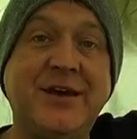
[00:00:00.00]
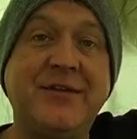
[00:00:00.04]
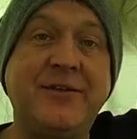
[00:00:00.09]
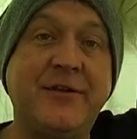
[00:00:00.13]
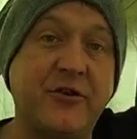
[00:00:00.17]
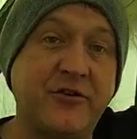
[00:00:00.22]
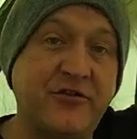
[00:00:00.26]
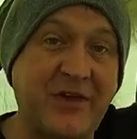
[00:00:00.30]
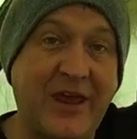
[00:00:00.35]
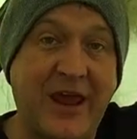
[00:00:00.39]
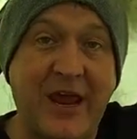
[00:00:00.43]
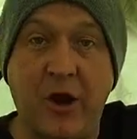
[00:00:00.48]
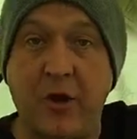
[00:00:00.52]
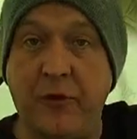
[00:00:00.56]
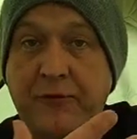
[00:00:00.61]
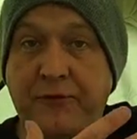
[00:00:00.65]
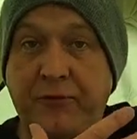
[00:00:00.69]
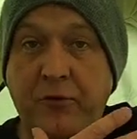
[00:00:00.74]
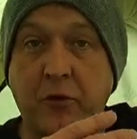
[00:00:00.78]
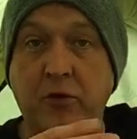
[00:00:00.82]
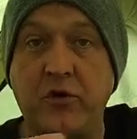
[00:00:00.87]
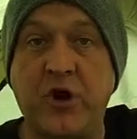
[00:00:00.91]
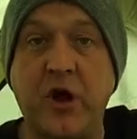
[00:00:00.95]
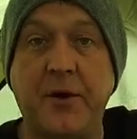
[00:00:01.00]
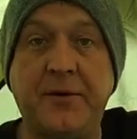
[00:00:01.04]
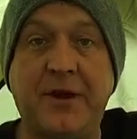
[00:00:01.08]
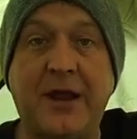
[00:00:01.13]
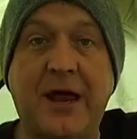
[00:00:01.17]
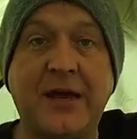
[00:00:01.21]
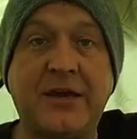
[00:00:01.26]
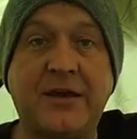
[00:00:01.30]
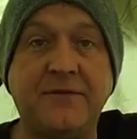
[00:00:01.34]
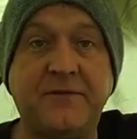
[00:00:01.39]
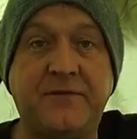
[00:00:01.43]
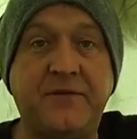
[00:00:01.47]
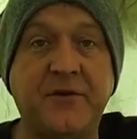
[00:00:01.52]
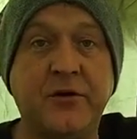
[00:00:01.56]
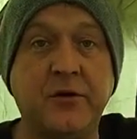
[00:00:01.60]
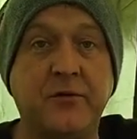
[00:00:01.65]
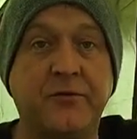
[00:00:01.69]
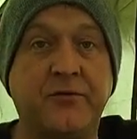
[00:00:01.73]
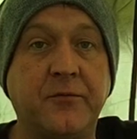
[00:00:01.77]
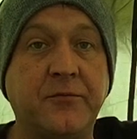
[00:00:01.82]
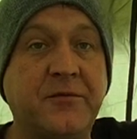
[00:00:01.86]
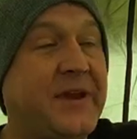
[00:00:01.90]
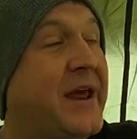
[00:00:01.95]
There's airflow coming, I can
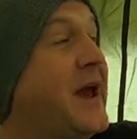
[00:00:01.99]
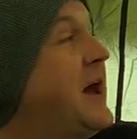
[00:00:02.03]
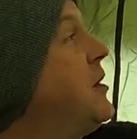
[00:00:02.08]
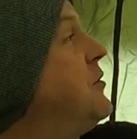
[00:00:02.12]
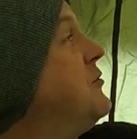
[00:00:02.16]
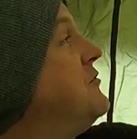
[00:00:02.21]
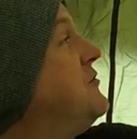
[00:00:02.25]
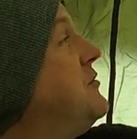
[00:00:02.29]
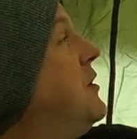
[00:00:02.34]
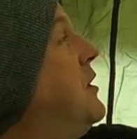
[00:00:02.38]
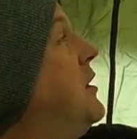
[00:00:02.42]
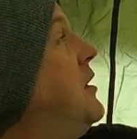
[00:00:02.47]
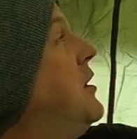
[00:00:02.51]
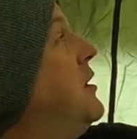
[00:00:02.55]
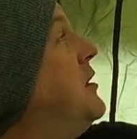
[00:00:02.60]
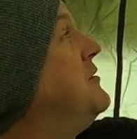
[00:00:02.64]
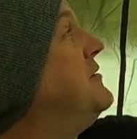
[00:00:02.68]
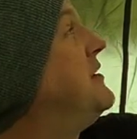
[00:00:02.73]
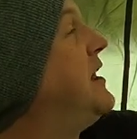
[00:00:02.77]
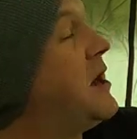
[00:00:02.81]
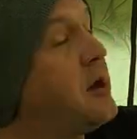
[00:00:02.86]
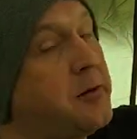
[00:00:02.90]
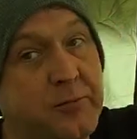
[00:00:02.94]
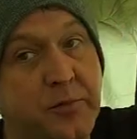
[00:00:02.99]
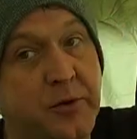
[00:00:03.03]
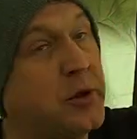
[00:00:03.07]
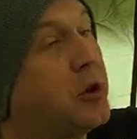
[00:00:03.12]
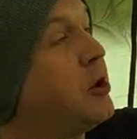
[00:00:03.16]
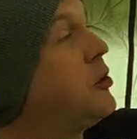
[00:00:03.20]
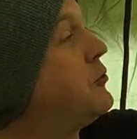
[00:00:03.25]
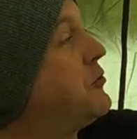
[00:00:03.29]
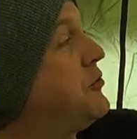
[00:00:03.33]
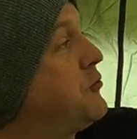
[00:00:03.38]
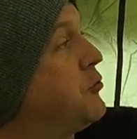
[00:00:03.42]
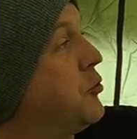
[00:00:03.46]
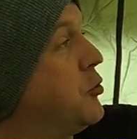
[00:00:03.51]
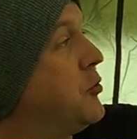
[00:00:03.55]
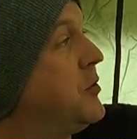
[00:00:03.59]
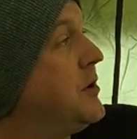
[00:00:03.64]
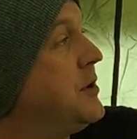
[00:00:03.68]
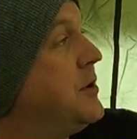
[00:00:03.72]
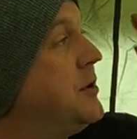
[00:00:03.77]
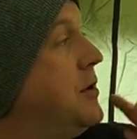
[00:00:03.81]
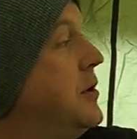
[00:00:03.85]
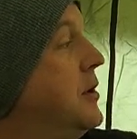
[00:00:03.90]
feel from down below through it.